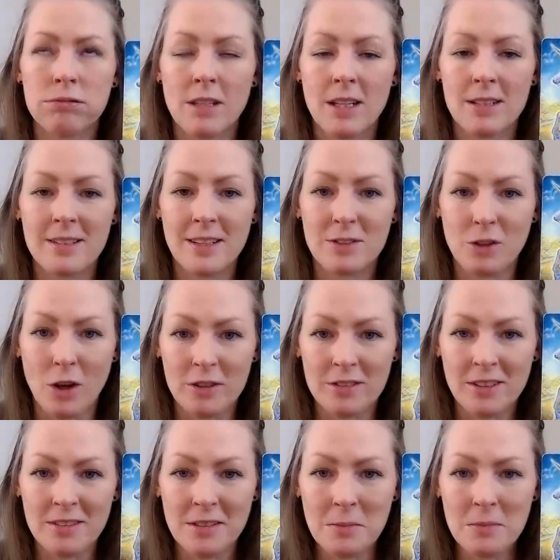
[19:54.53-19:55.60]
It's
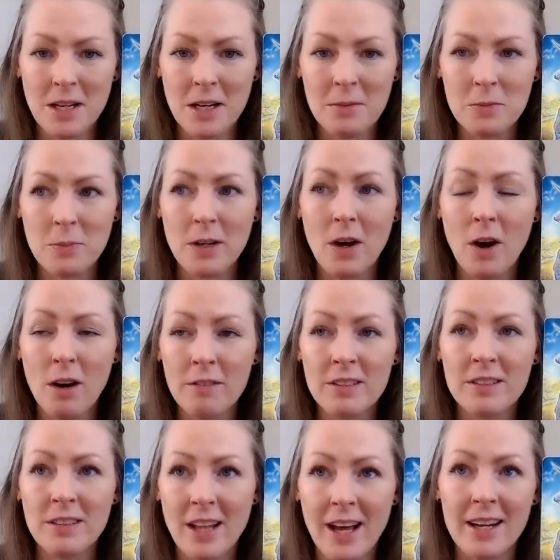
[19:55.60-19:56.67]
exhausting sometimes, but
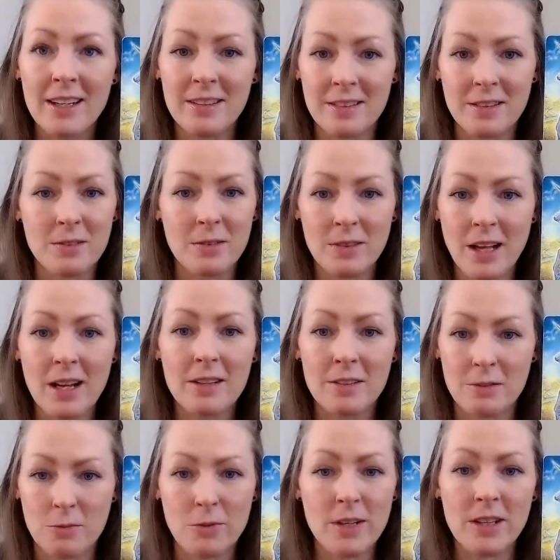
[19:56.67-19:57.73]
obviously that is that is
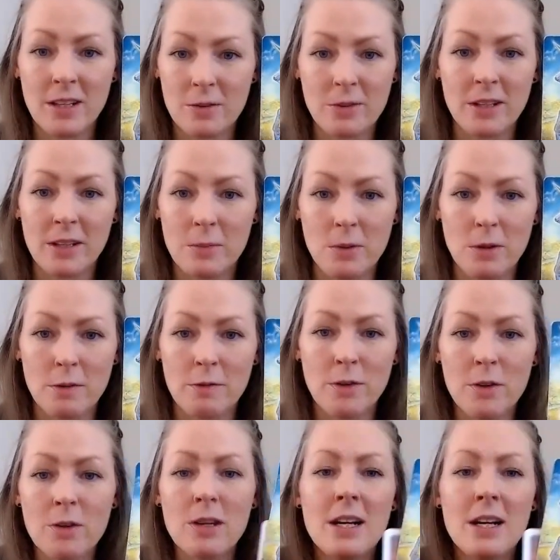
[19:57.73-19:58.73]
really really beautiful.